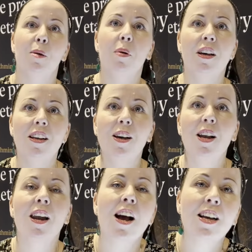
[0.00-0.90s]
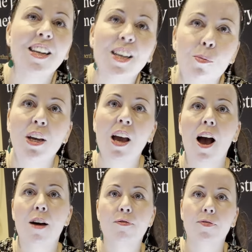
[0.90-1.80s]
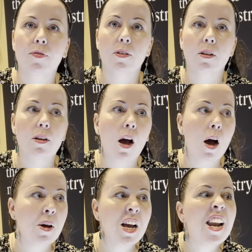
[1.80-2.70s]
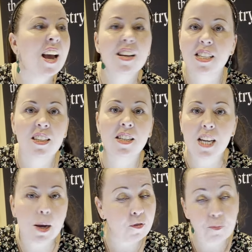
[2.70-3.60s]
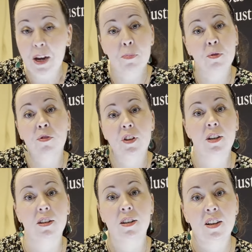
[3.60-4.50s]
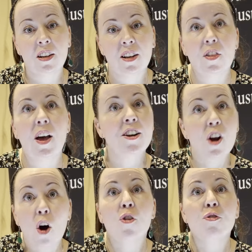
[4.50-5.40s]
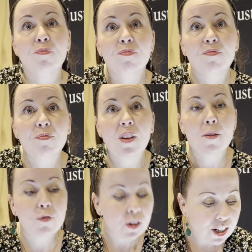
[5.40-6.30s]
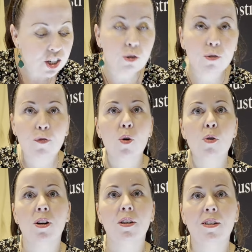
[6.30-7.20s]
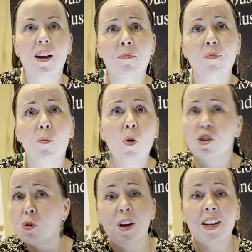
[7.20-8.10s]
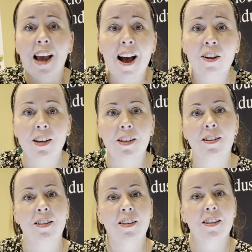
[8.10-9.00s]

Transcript: But luckily we have an excellent team of people that they know everything to look for and what to weed out, and